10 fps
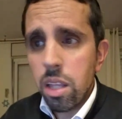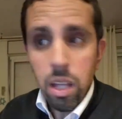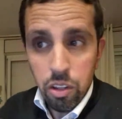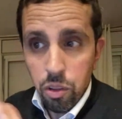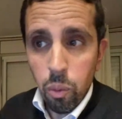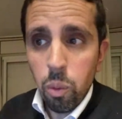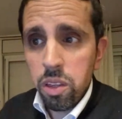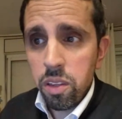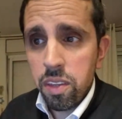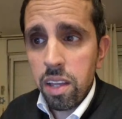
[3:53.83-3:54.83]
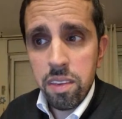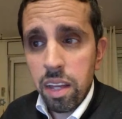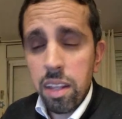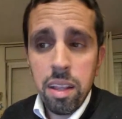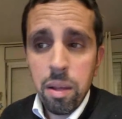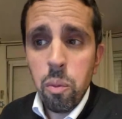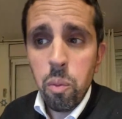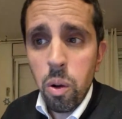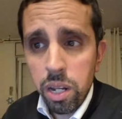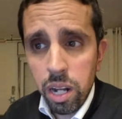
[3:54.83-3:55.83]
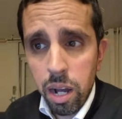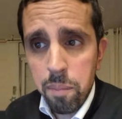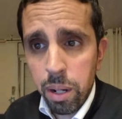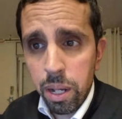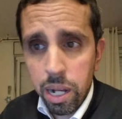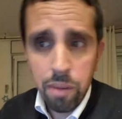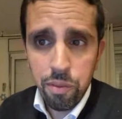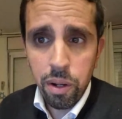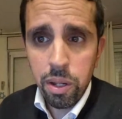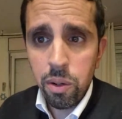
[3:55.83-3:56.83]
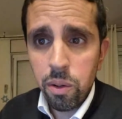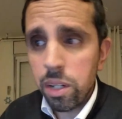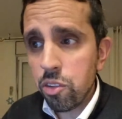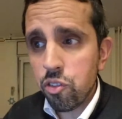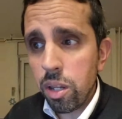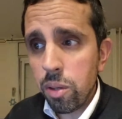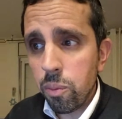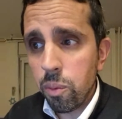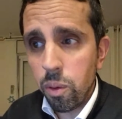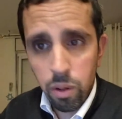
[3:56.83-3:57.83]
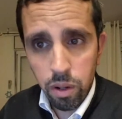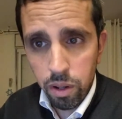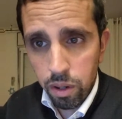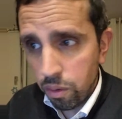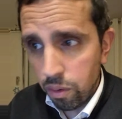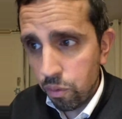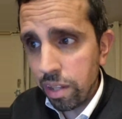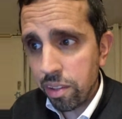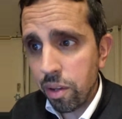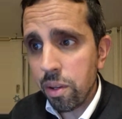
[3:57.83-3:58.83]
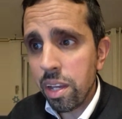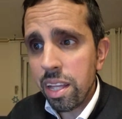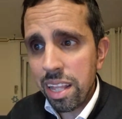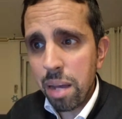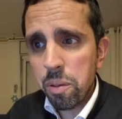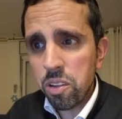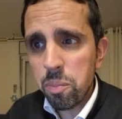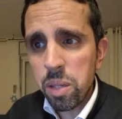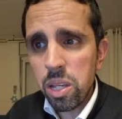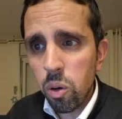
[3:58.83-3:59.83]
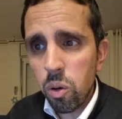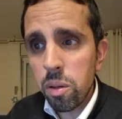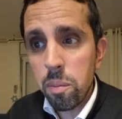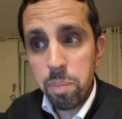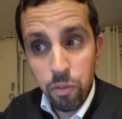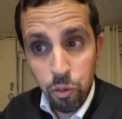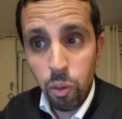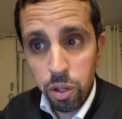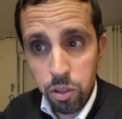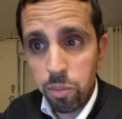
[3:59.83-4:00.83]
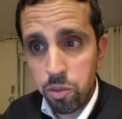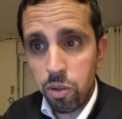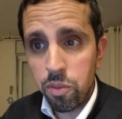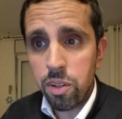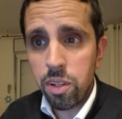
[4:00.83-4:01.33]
The author says that they were woken up by gunfire on Israeli radio that happened to be on before Yom Tov.